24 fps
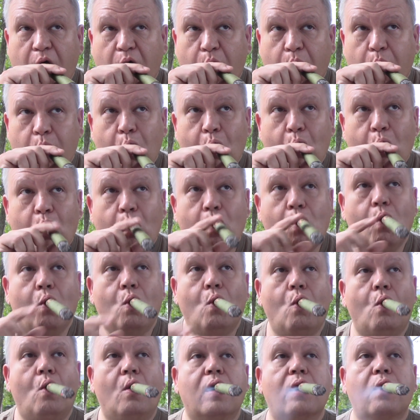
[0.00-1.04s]

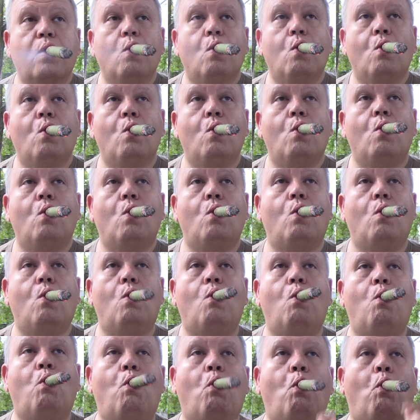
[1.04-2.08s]

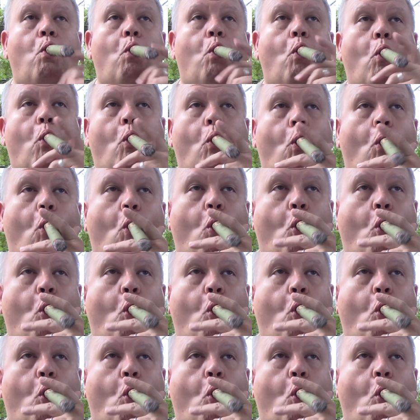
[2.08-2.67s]
(silence)